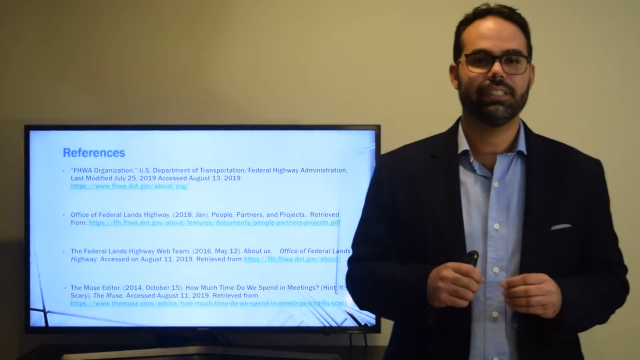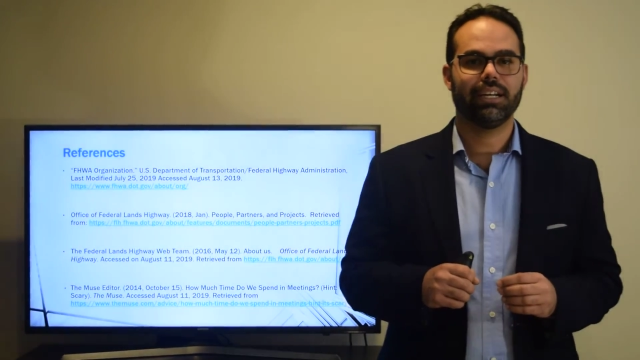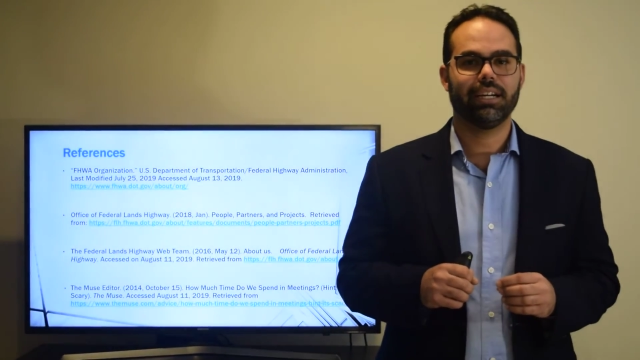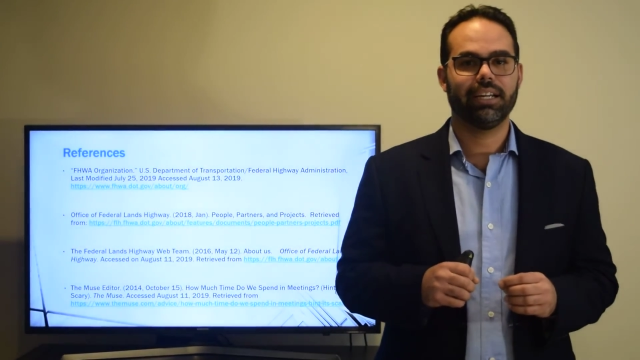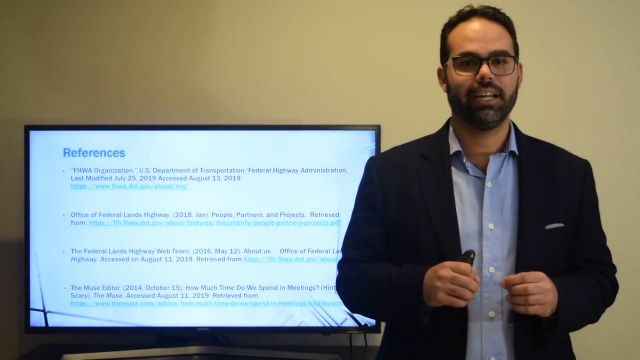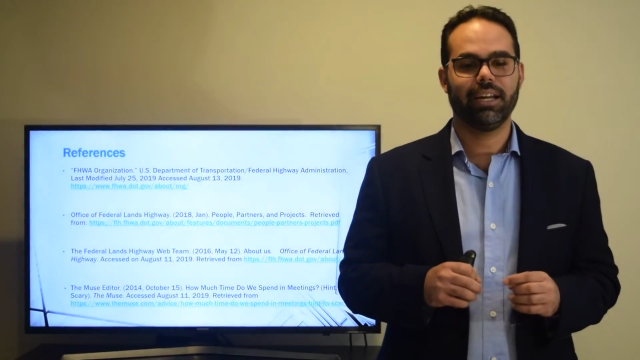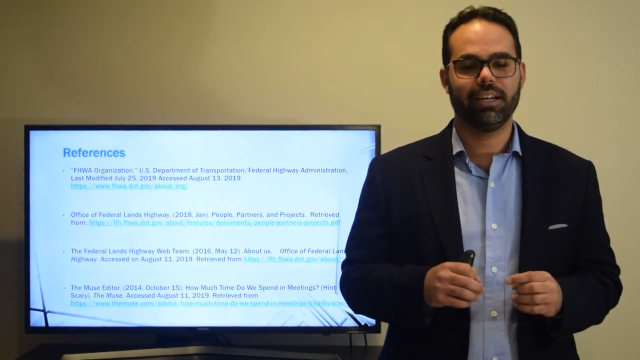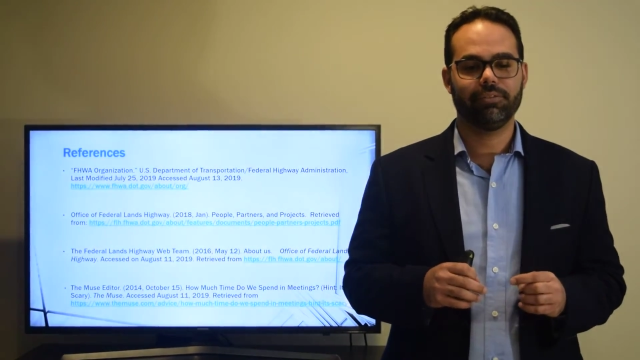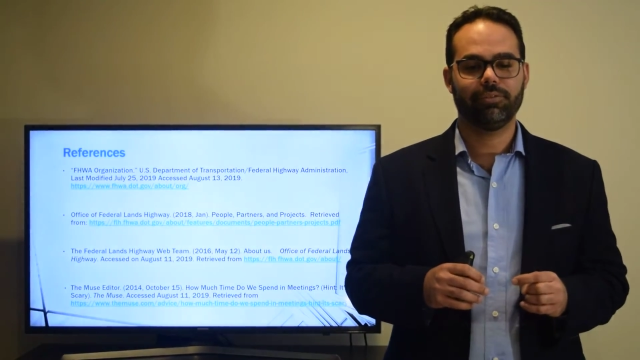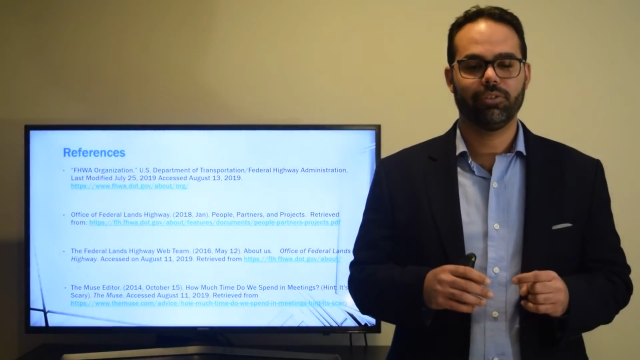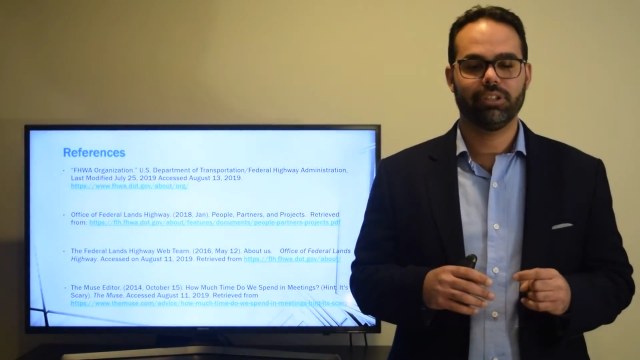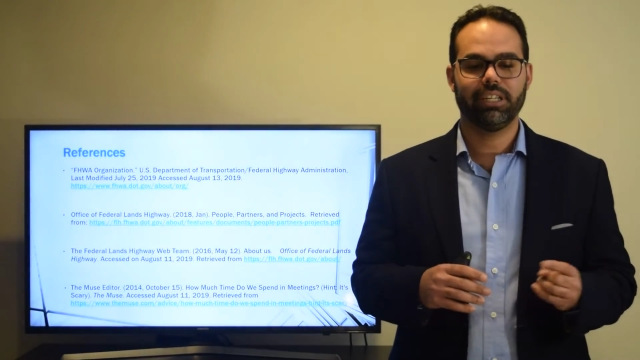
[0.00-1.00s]
I had
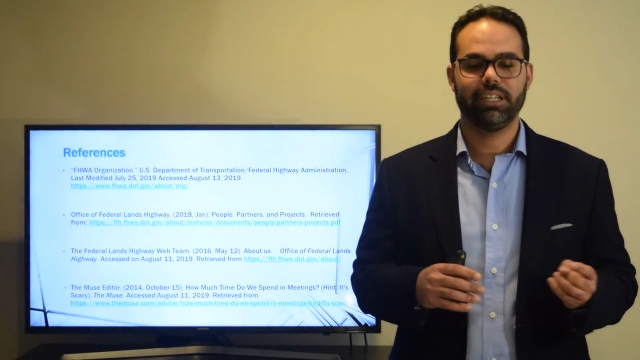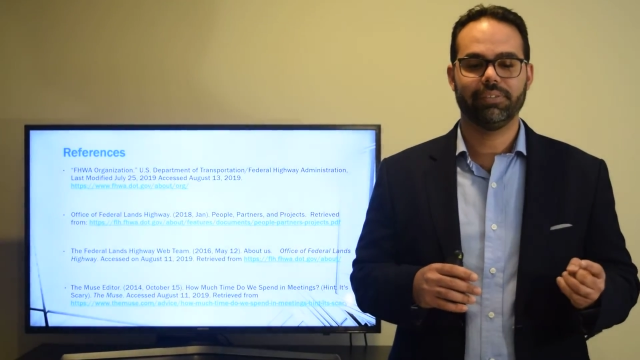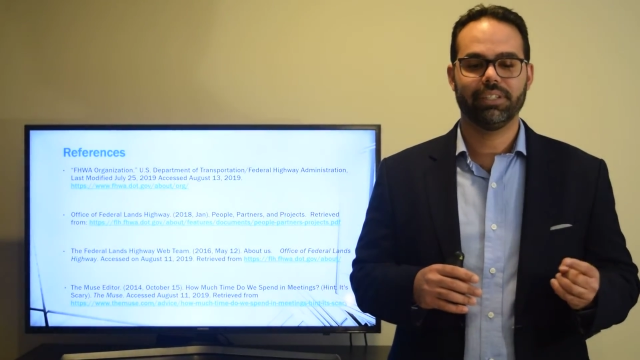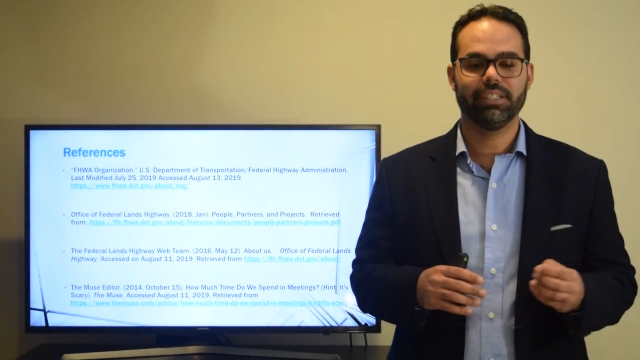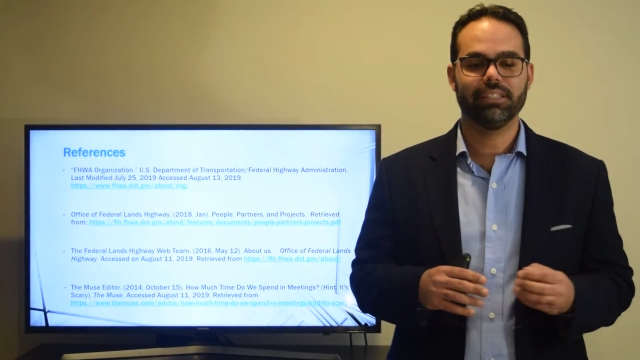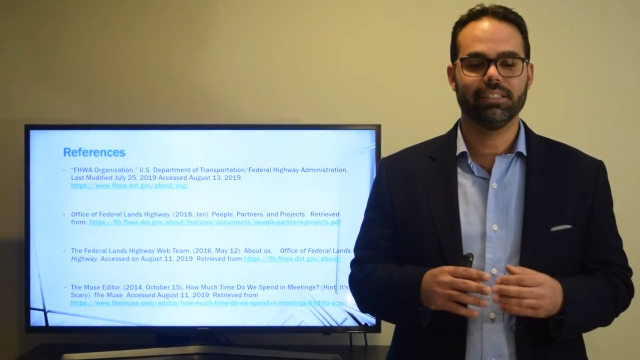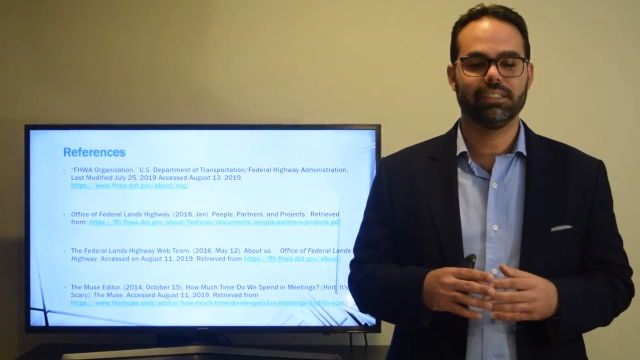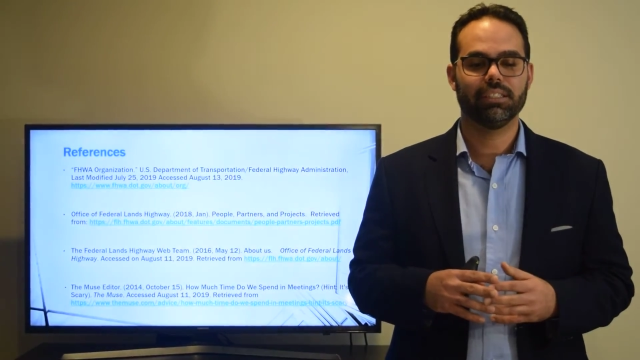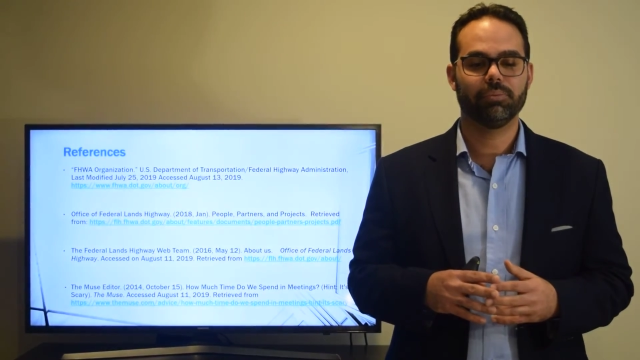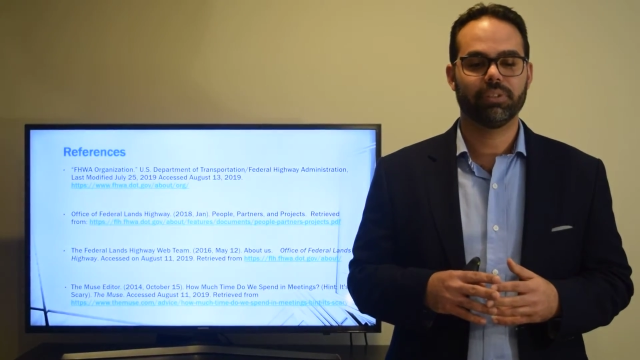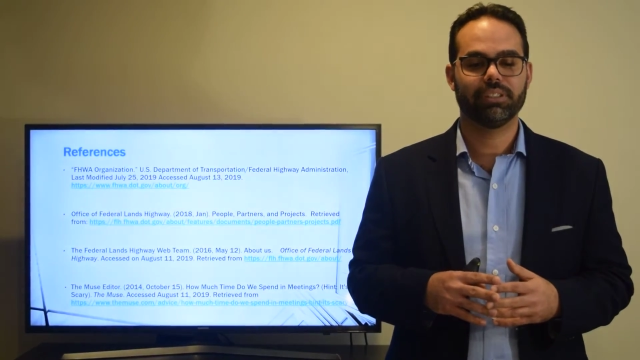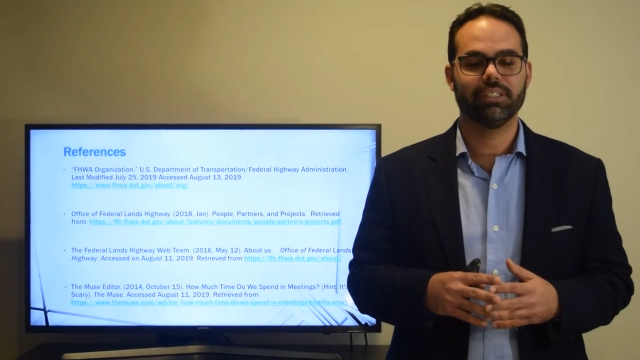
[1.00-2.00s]
for the images in
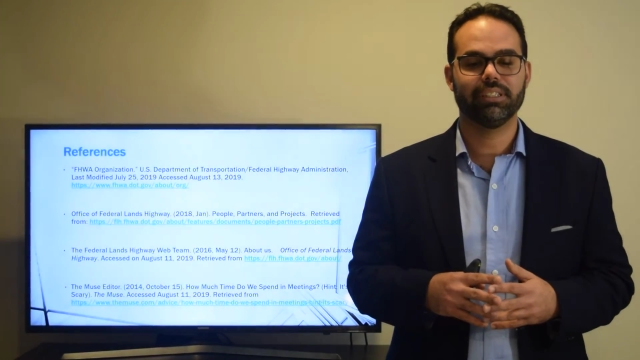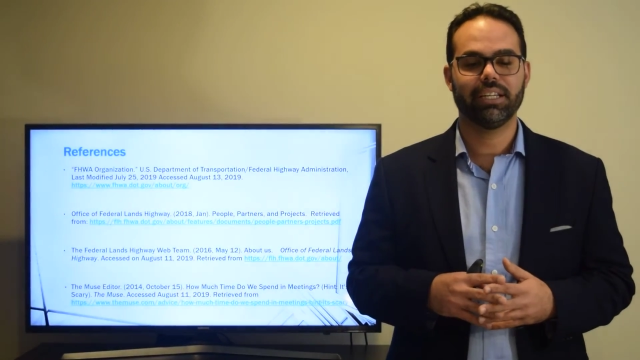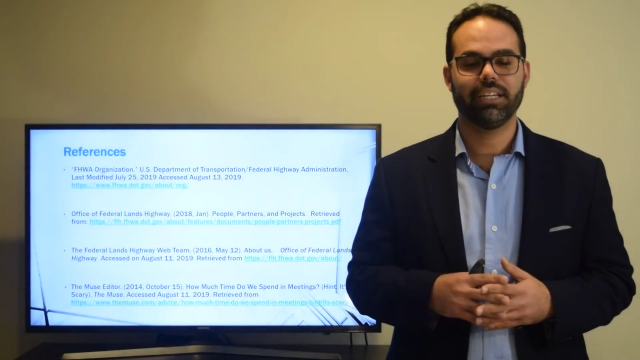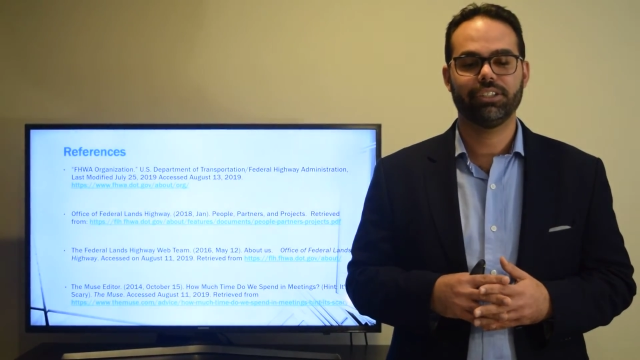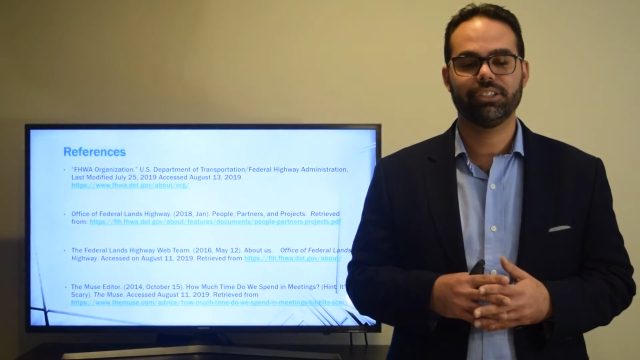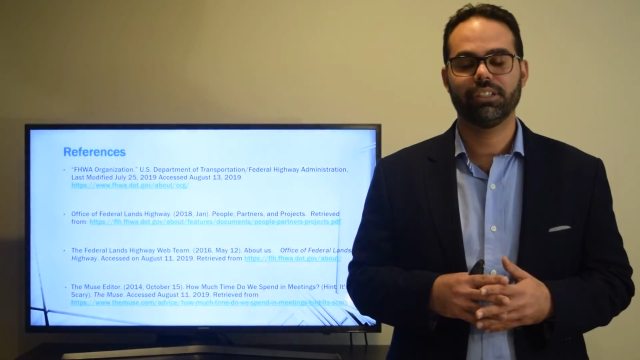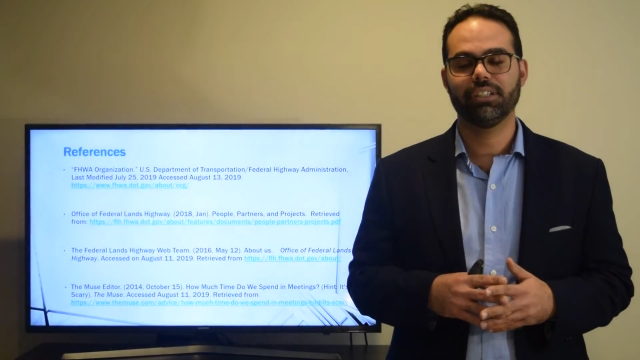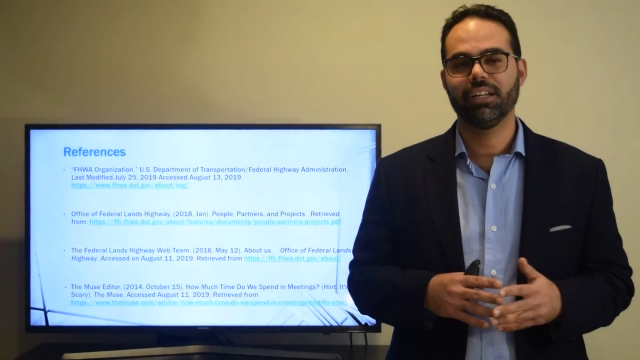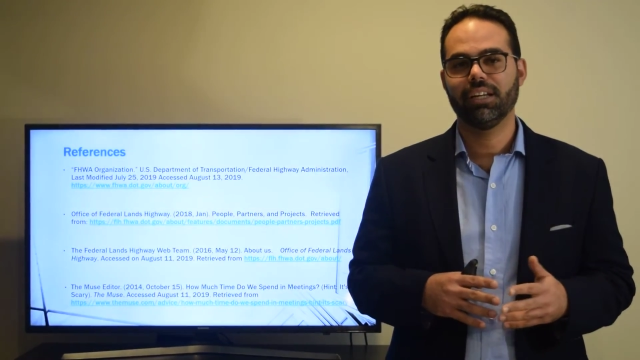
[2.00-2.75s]
this presentation.